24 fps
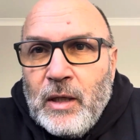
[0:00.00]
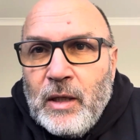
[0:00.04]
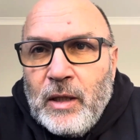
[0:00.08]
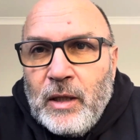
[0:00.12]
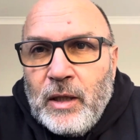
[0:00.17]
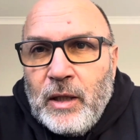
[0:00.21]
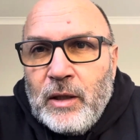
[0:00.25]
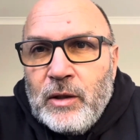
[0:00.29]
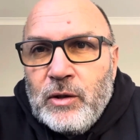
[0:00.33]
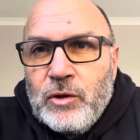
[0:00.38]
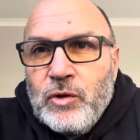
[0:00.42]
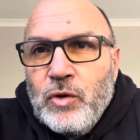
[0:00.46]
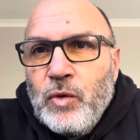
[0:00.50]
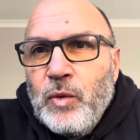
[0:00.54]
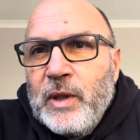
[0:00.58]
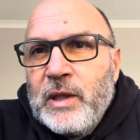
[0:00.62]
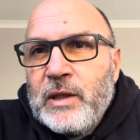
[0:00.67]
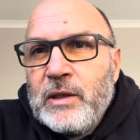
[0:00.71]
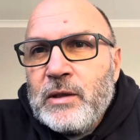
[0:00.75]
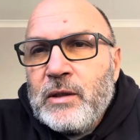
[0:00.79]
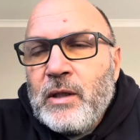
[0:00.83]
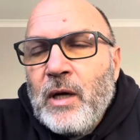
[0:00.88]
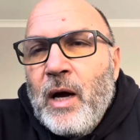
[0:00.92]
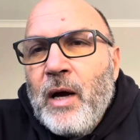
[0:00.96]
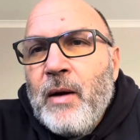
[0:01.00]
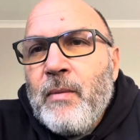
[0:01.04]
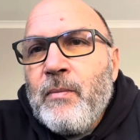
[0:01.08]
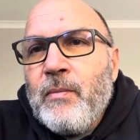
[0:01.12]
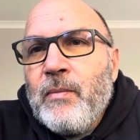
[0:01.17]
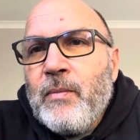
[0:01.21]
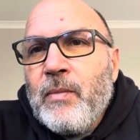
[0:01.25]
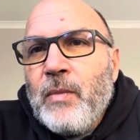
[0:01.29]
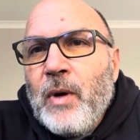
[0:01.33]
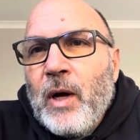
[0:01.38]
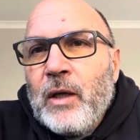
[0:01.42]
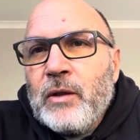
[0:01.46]
In 2 weeks'
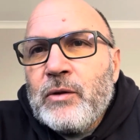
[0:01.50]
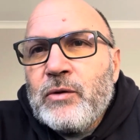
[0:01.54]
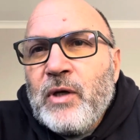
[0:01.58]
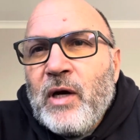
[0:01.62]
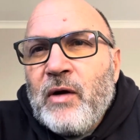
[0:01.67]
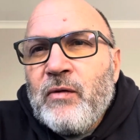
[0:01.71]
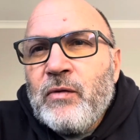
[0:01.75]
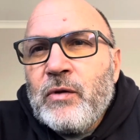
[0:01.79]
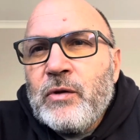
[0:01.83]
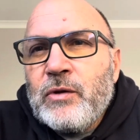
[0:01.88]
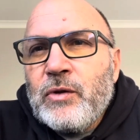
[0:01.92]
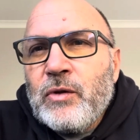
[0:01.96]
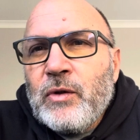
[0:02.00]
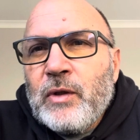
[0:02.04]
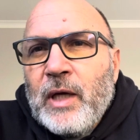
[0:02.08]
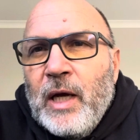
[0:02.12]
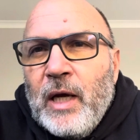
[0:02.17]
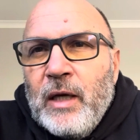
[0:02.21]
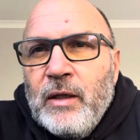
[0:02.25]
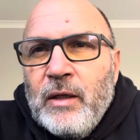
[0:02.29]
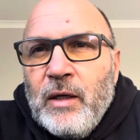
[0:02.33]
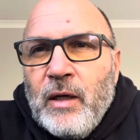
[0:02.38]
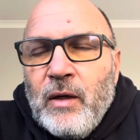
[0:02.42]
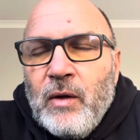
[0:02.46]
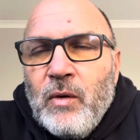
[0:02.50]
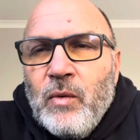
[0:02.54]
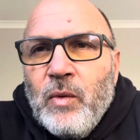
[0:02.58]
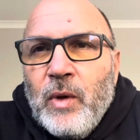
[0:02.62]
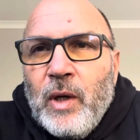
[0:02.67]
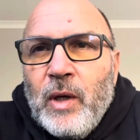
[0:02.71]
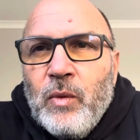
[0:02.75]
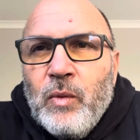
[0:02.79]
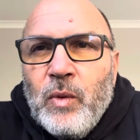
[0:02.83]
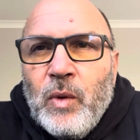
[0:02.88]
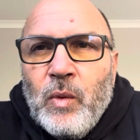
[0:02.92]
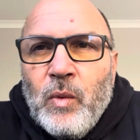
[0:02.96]
time, I'll travel to Kenya,
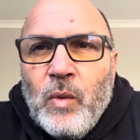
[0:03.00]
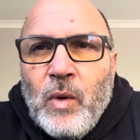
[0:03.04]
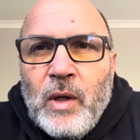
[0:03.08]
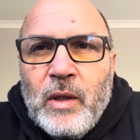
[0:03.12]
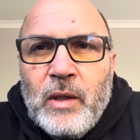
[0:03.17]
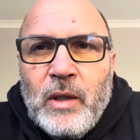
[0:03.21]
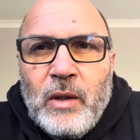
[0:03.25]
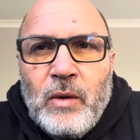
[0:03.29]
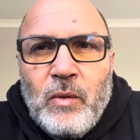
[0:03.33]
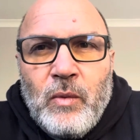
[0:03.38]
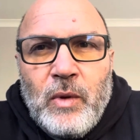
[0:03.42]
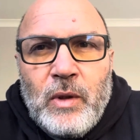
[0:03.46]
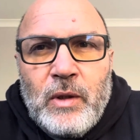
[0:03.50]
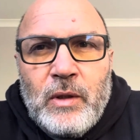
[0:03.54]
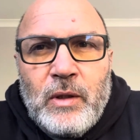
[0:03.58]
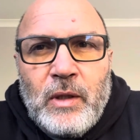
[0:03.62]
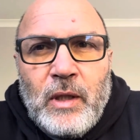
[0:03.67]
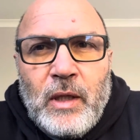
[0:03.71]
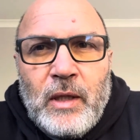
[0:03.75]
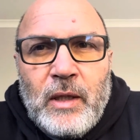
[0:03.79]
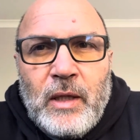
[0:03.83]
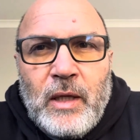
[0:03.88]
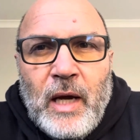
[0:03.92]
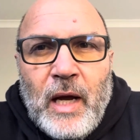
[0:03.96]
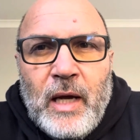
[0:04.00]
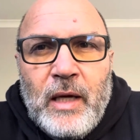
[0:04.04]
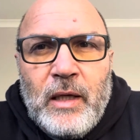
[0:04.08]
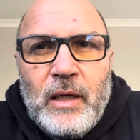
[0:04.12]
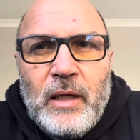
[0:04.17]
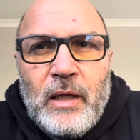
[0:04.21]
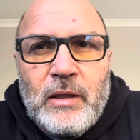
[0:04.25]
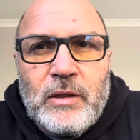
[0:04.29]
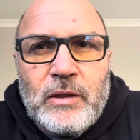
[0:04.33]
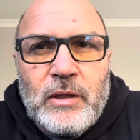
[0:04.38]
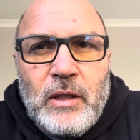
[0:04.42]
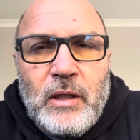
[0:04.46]
where we're working with the
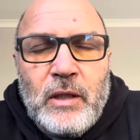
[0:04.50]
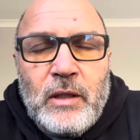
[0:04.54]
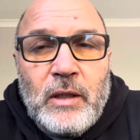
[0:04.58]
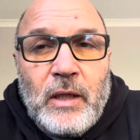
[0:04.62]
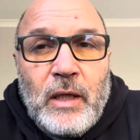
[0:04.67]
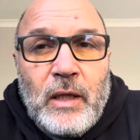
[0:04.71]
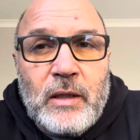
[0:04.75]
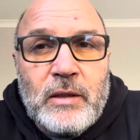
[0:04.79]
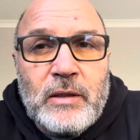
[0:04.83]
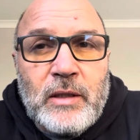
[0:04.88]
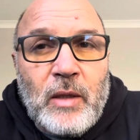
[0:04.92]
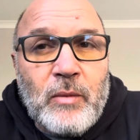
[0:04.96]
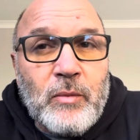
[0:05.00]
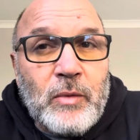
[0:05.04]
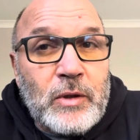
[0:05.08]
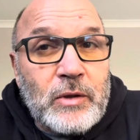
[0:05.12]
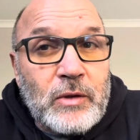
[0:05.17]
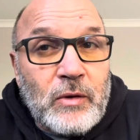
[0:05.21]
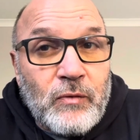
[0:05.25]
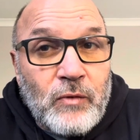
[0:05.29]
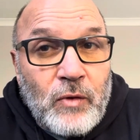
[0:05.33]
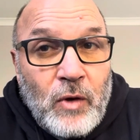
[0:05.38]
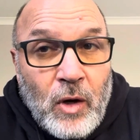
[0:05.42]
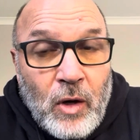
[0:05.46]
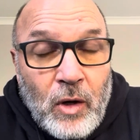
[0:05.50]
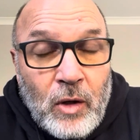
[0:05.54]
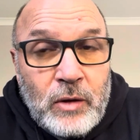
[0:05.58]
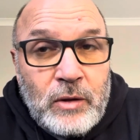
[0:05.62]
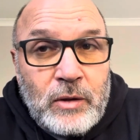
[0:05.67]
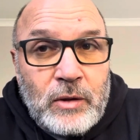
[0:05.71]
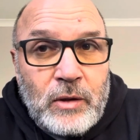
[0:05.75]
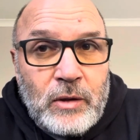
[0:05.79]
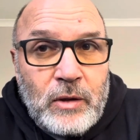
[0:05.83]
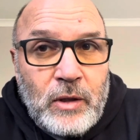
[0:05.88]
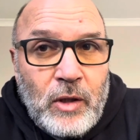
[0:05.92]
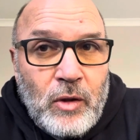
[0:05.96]
KEG, the Assemblies of God
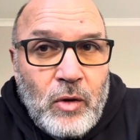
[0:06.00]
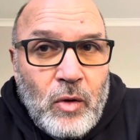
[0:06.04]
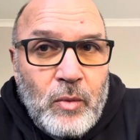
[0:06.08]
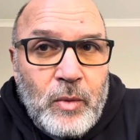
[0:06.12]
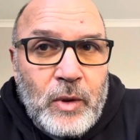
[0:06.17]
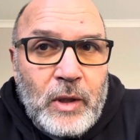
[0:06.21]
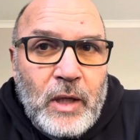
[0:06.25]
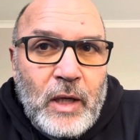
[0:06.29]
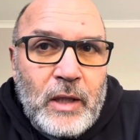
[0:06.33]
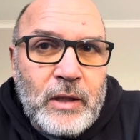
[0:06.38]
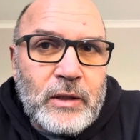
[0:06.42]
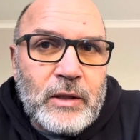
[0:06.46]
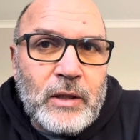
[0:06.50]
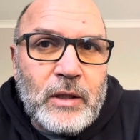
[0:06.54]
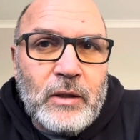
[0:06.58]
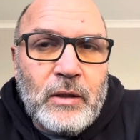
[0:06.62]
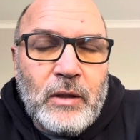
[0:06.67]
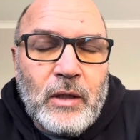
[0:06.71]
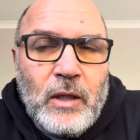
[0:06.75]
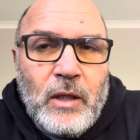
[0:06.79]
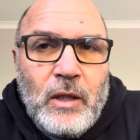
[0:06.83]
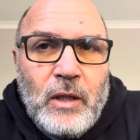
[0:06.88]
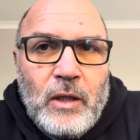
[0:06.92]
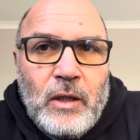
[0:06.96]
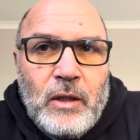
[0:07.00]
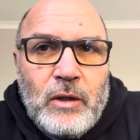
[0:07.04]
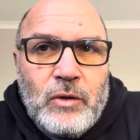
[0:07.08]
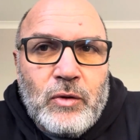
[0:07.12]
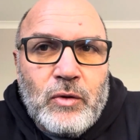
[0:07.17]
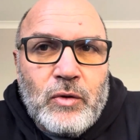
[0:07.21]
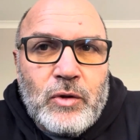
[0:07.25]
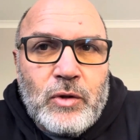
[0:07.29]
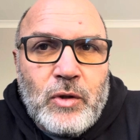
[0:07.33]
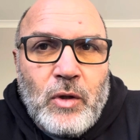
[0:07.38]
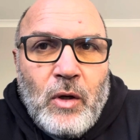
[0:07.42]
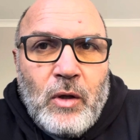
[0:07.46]
denomination, to
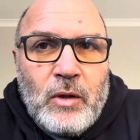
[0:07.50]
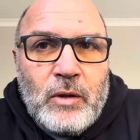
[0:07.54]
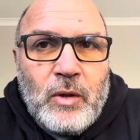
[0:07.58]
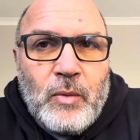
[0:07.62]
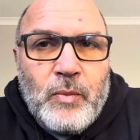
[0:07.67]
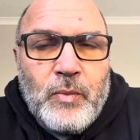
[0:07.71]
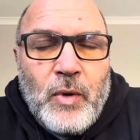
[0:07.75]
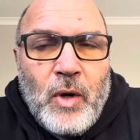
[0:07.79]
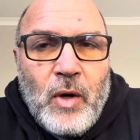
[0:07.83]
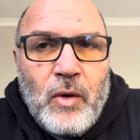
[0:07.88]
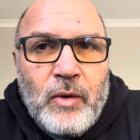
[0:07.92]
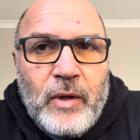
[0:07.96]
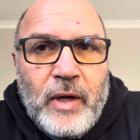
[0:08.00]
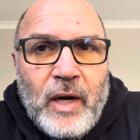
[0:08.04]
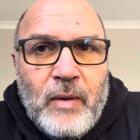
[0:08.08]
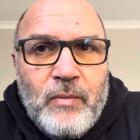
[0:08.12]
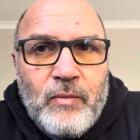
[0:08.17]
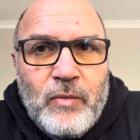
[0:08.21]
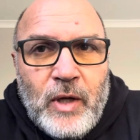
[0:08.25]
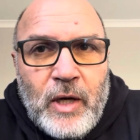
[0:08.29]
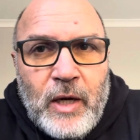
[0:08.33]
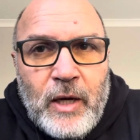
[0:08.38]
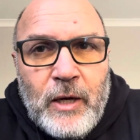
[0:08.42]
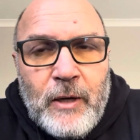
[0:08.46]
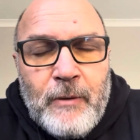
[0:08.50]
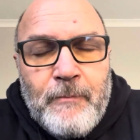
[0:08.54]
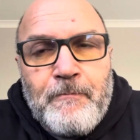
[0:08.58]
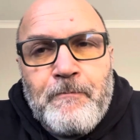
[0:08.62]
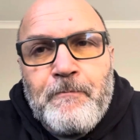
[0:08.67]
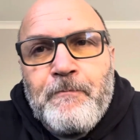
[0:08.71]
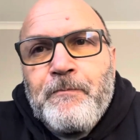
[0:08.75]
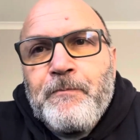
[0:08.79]
start the program there.